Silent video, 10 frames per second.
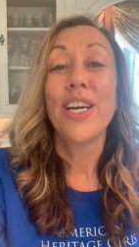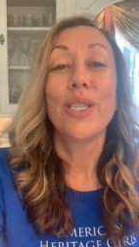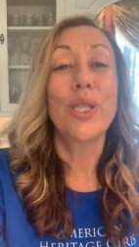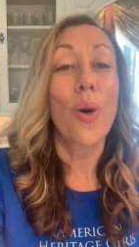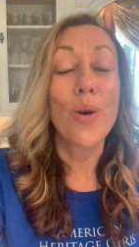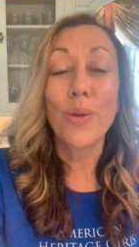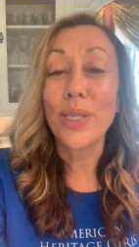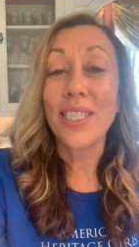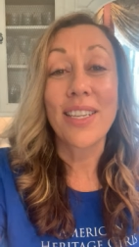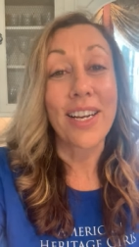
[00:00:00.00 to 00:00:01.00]
So it
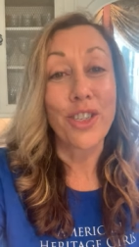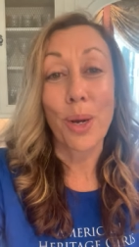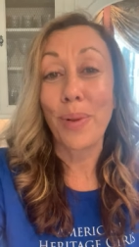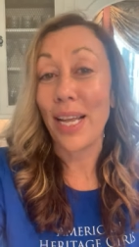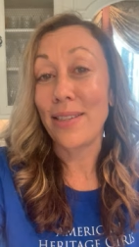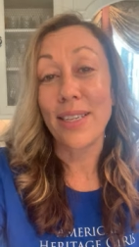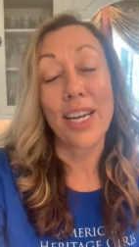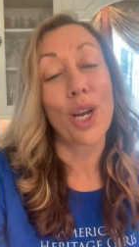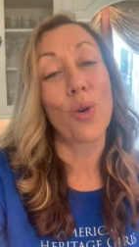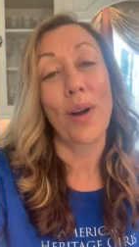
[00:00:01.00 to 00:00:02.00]
was such a
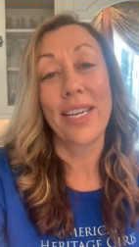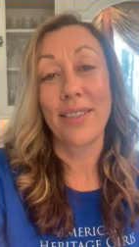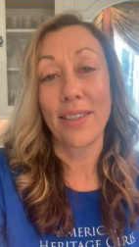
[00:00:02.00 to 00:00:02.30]
blessing and great